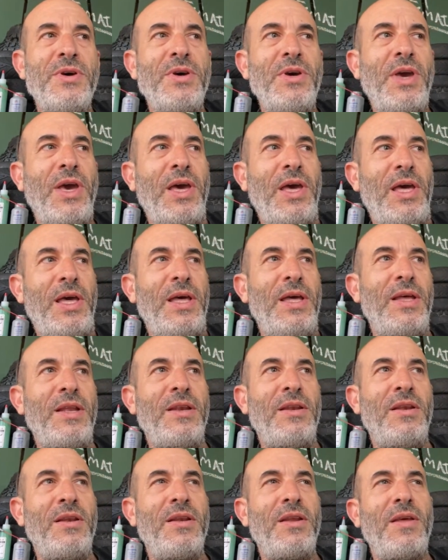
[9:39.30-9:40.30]

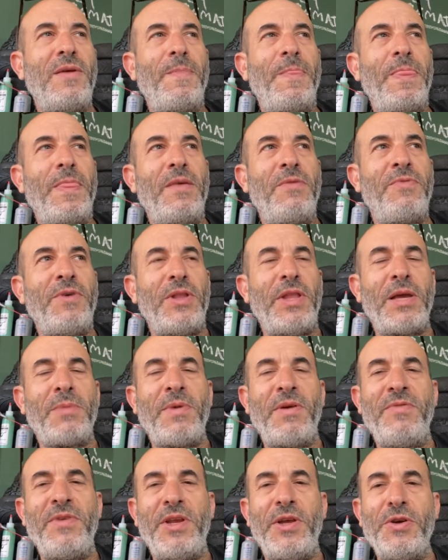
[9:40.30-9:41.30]
And I felt like my
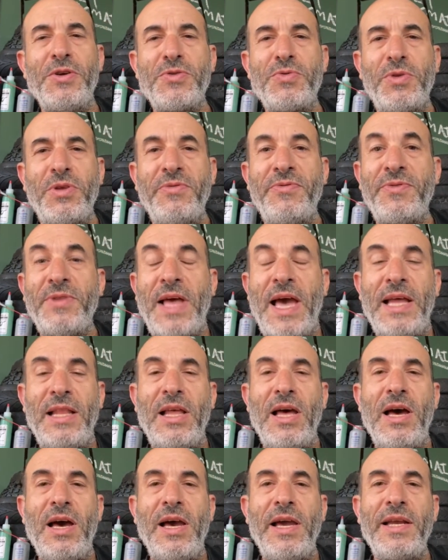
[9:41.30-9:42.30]
videos really
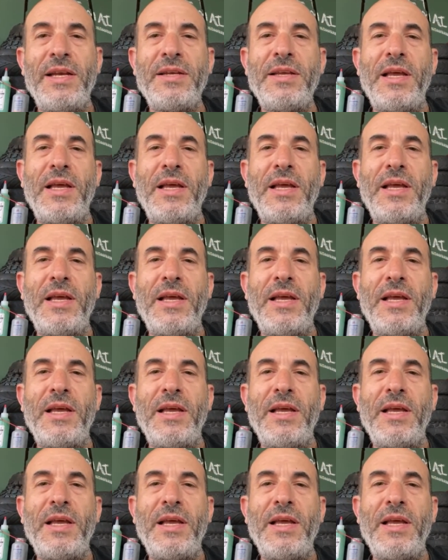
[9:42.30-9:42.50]
flatlined.